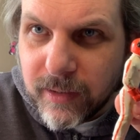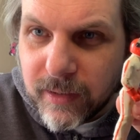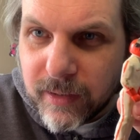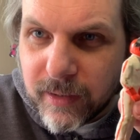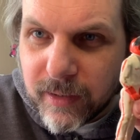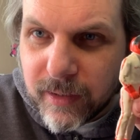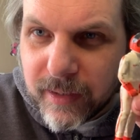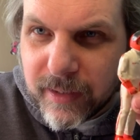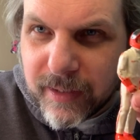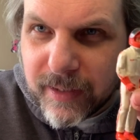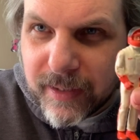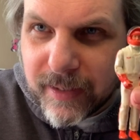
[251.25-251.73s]

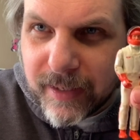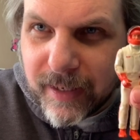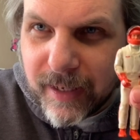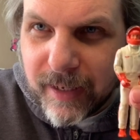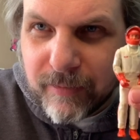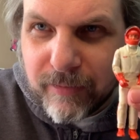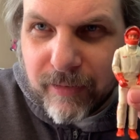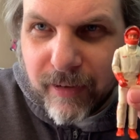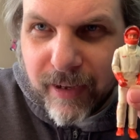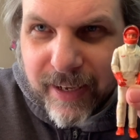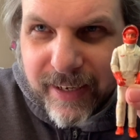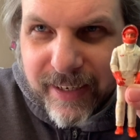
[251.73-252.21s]
like,
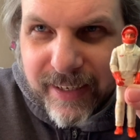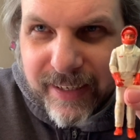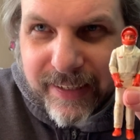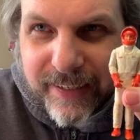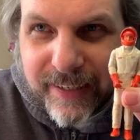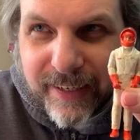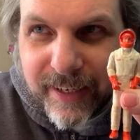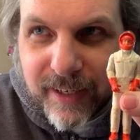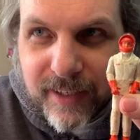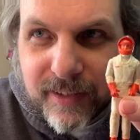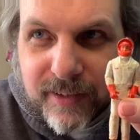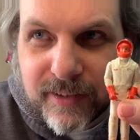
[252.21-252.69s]
if I had to
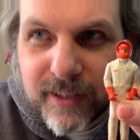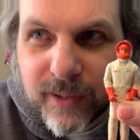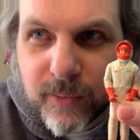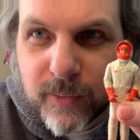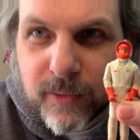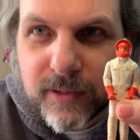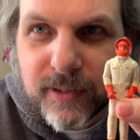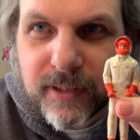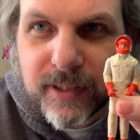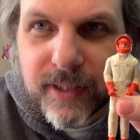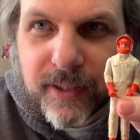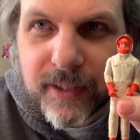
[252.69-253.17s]
guess, I
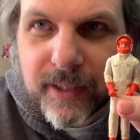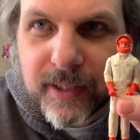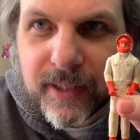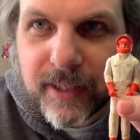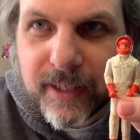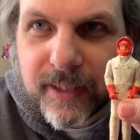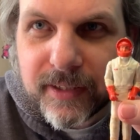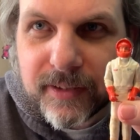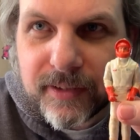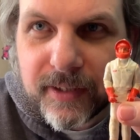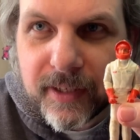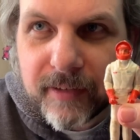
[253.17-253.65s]
would say like
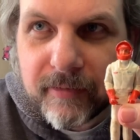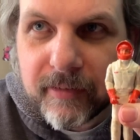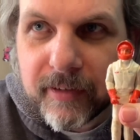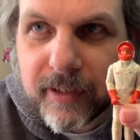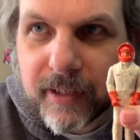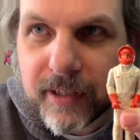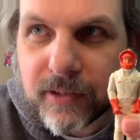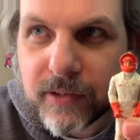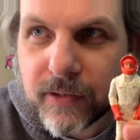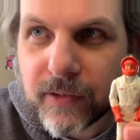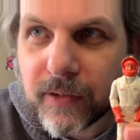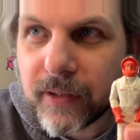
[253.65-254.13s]
late
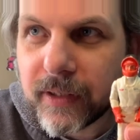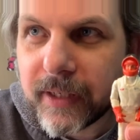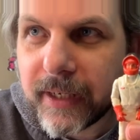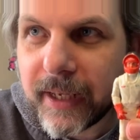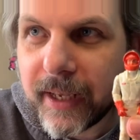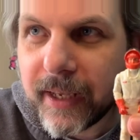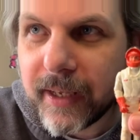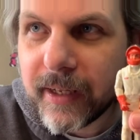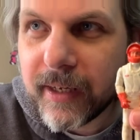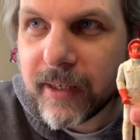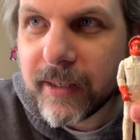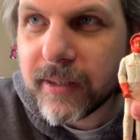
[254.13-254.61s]
70s, early
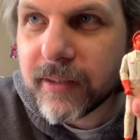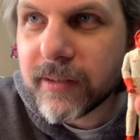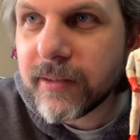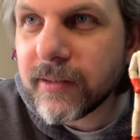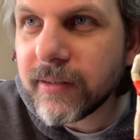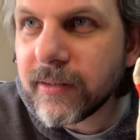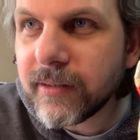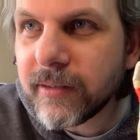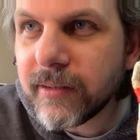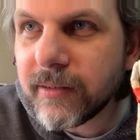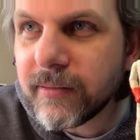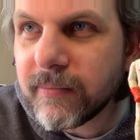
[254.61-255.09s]

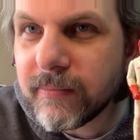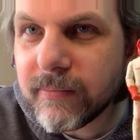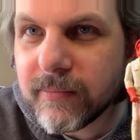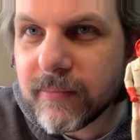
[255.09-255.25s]
80s